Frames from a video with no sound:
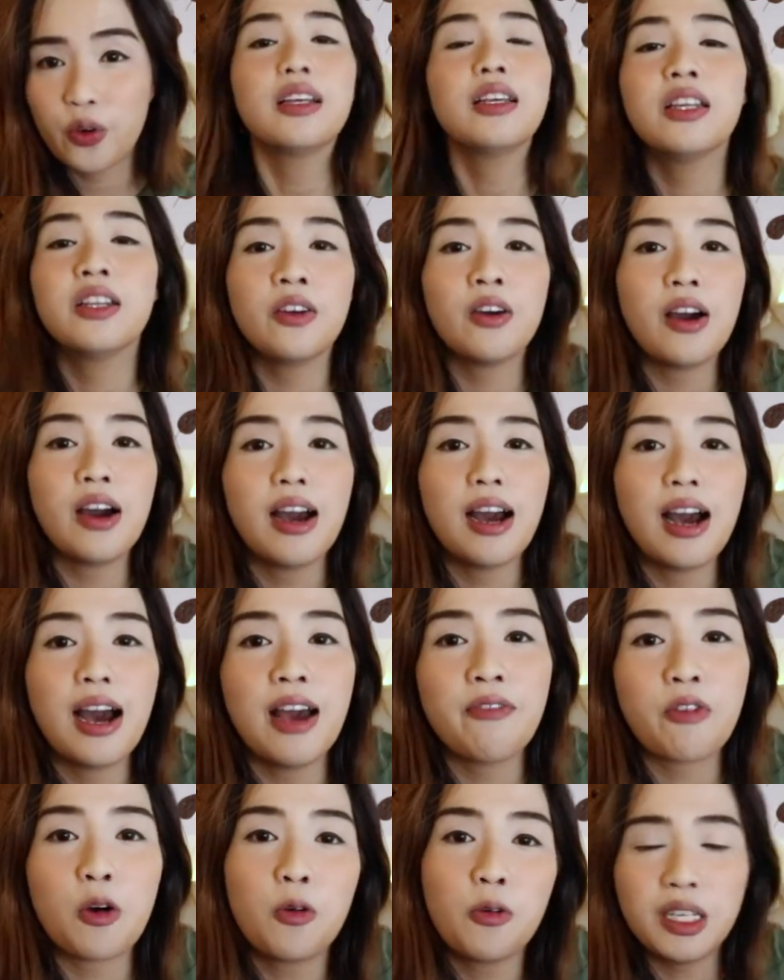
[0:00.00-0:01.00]
You know,
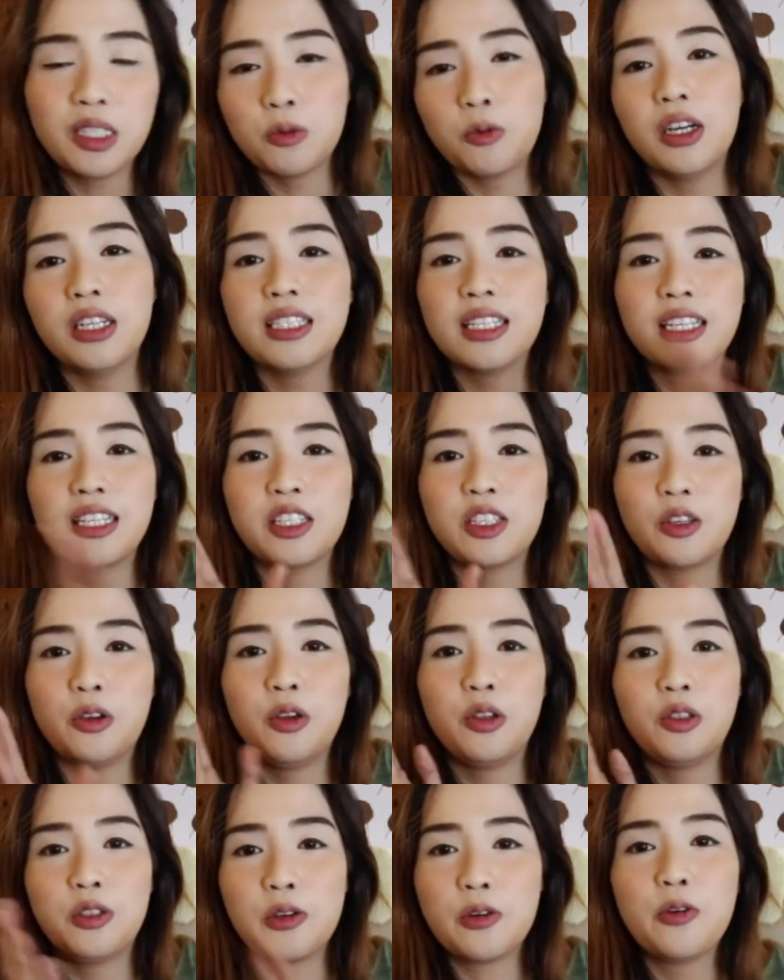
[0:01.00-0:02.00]
I've always wanted
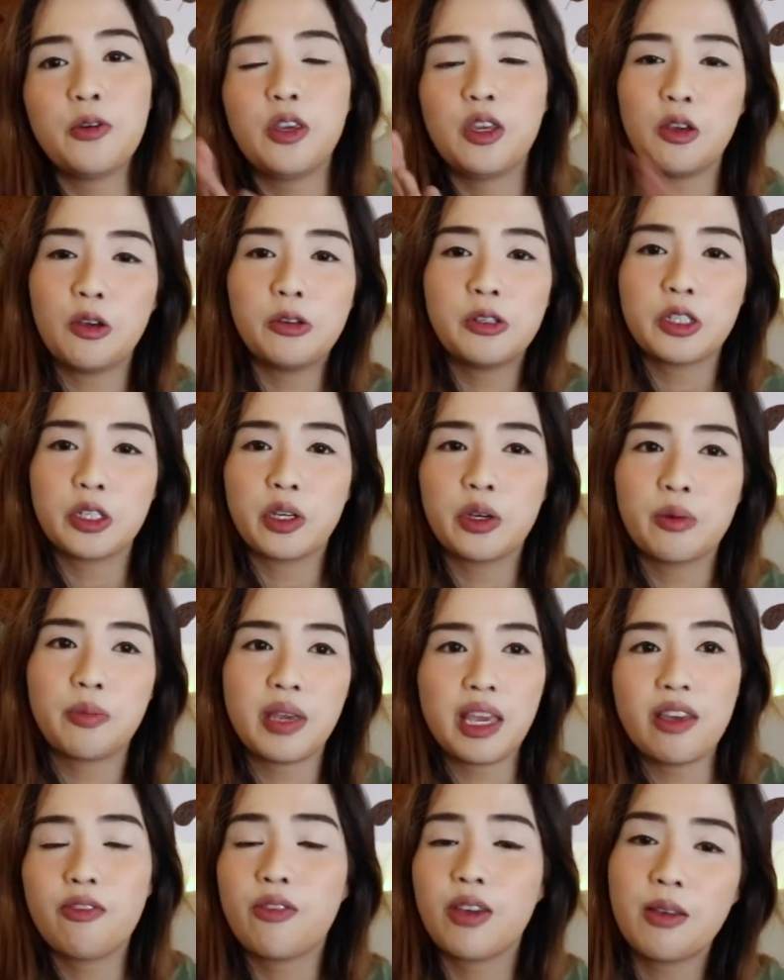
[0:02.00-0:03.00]
to do YouTube
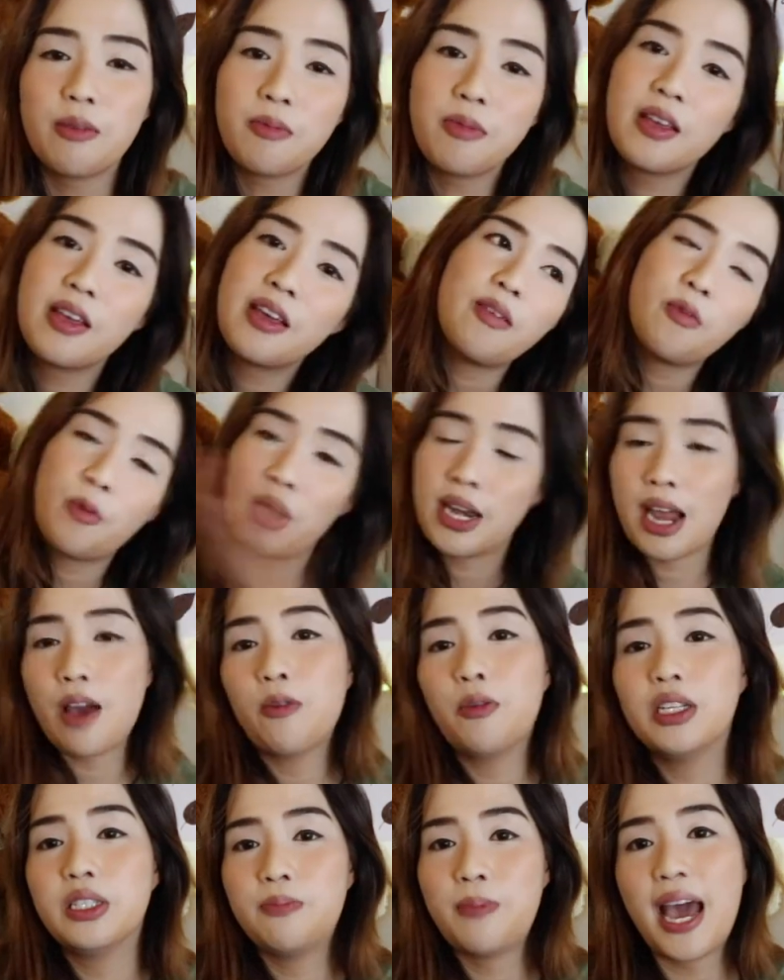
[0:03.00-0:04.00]
even when I
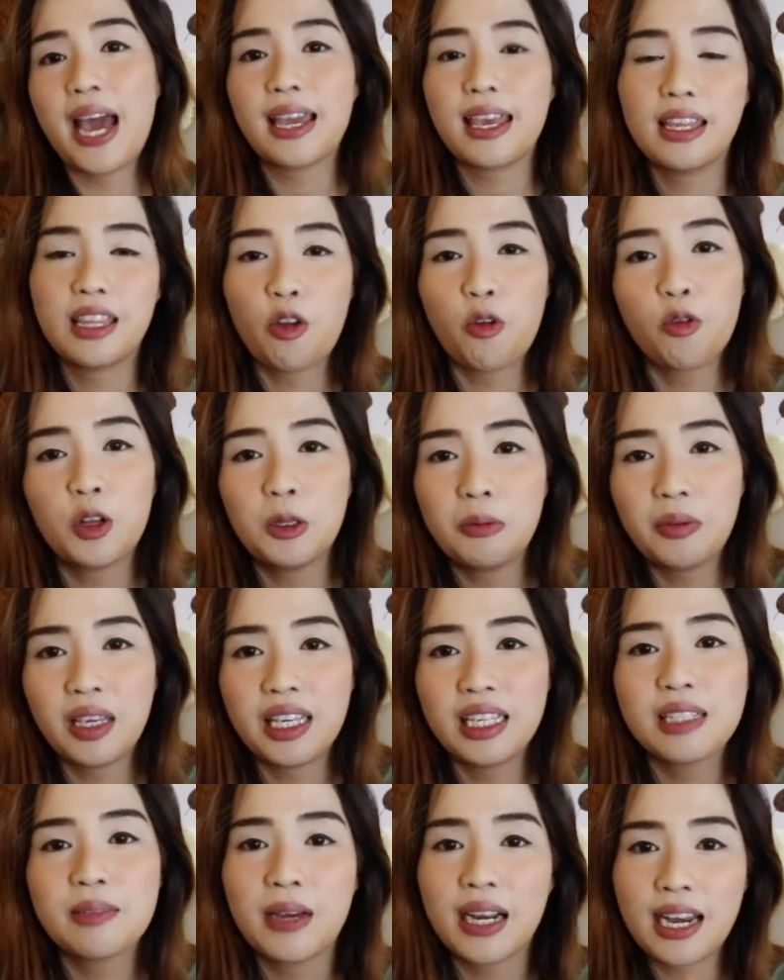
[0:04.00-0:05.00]
was back in the
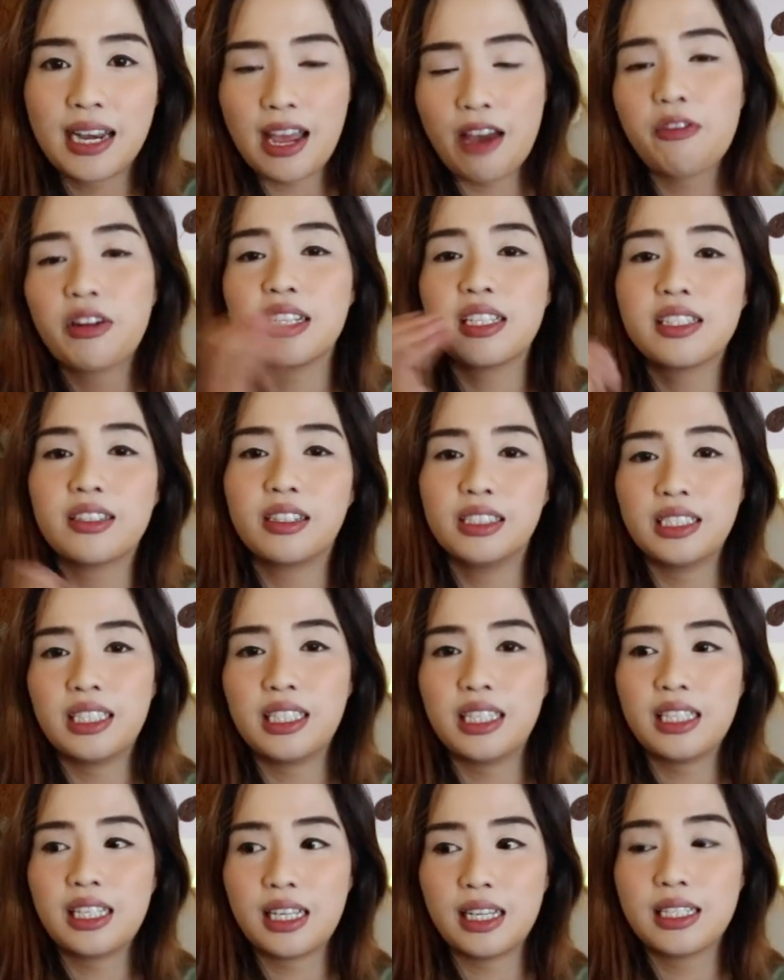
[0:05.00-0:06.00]
Philippines, but I never started
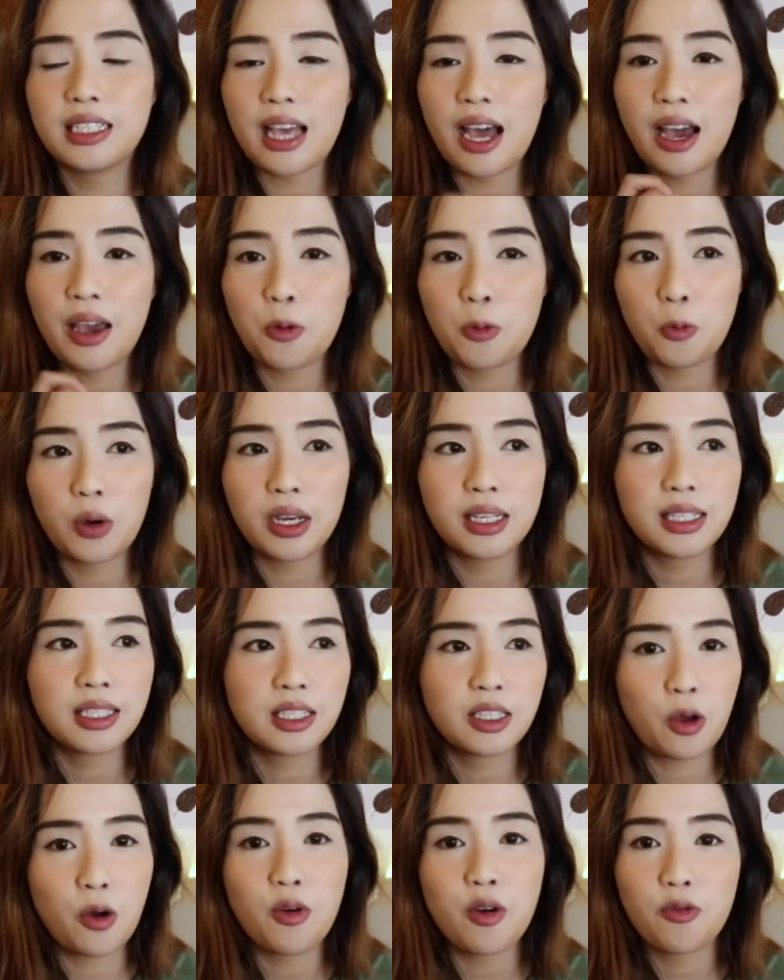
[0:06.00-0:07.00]
it because I was
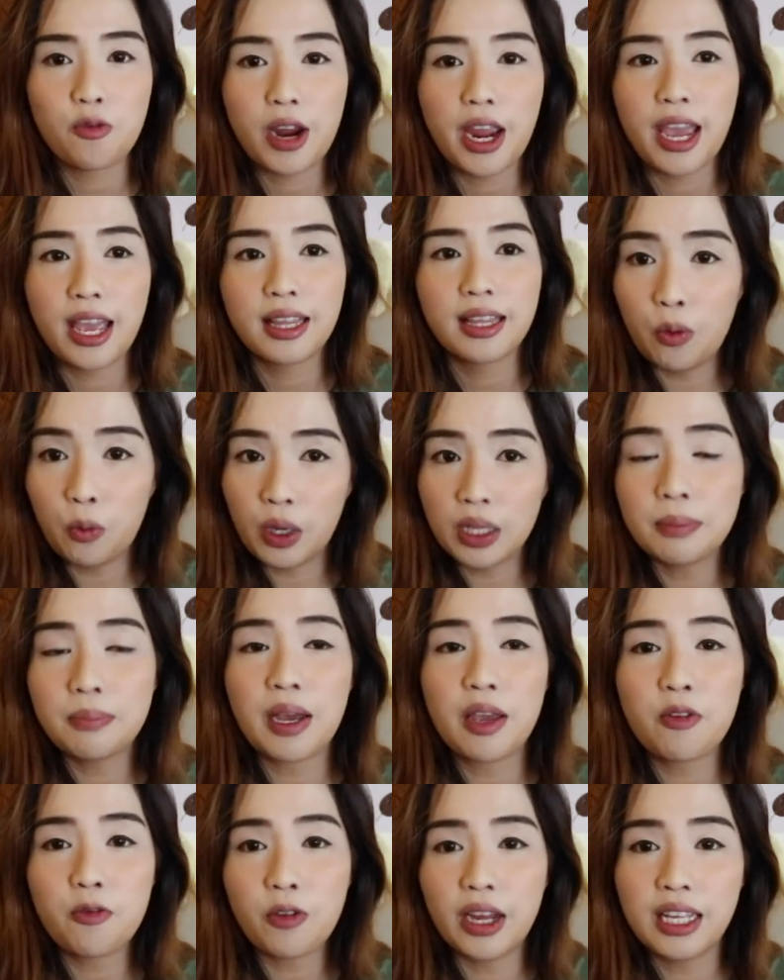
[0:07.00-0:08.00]
so afraid what
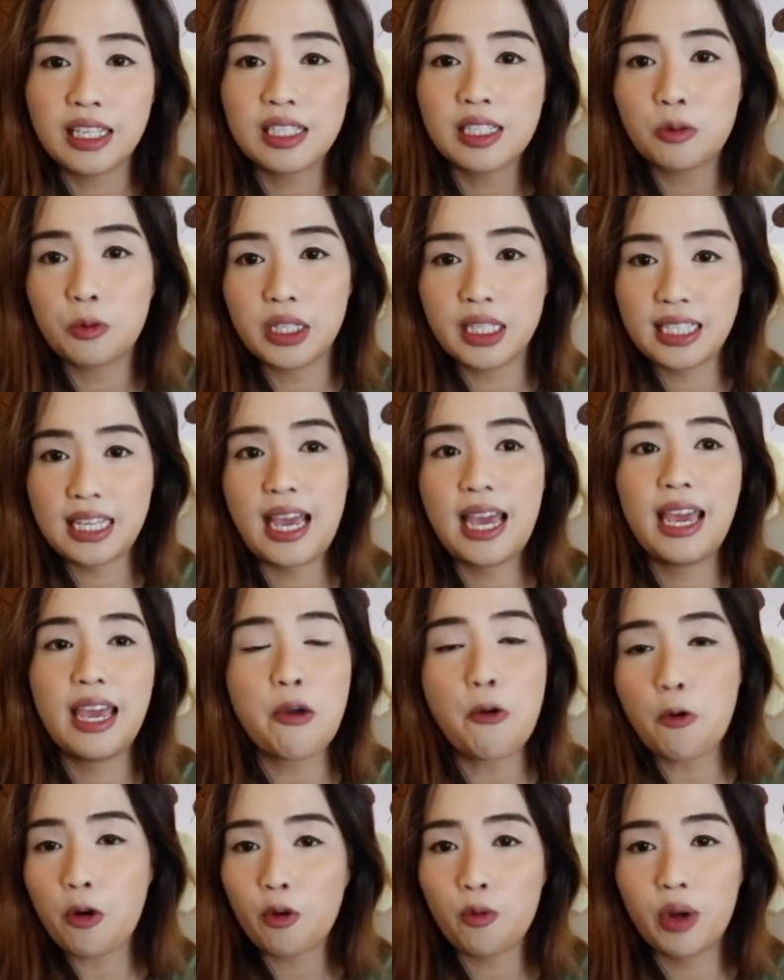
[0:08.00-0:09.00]
my friends would say
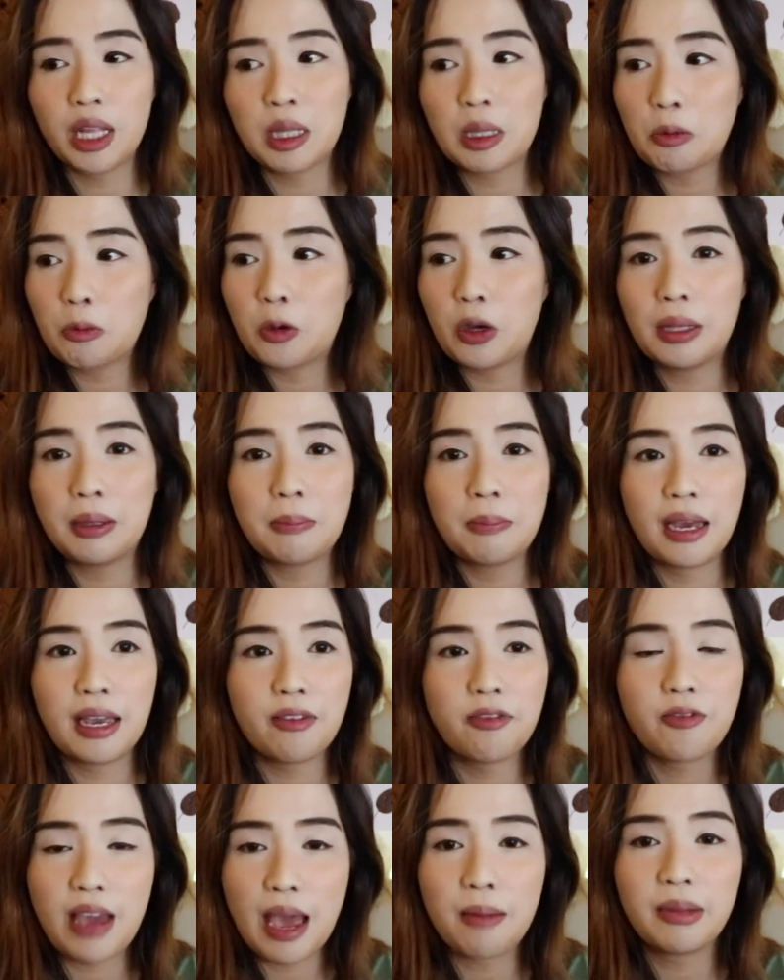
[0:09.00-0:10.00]
or what would my
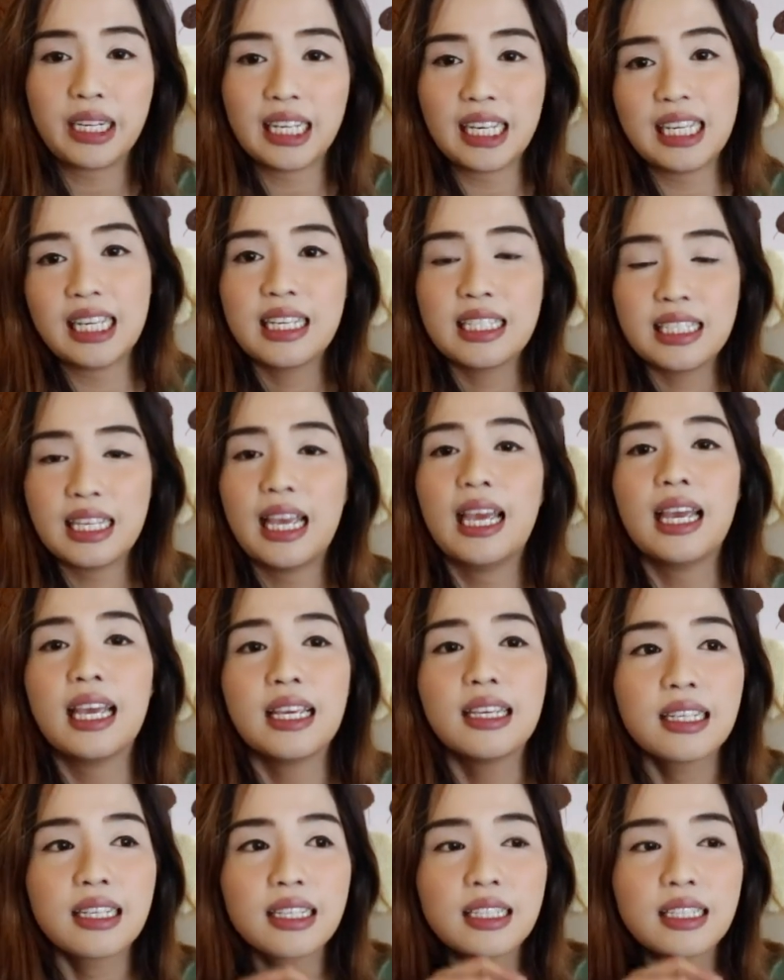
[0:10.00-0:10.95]
family say.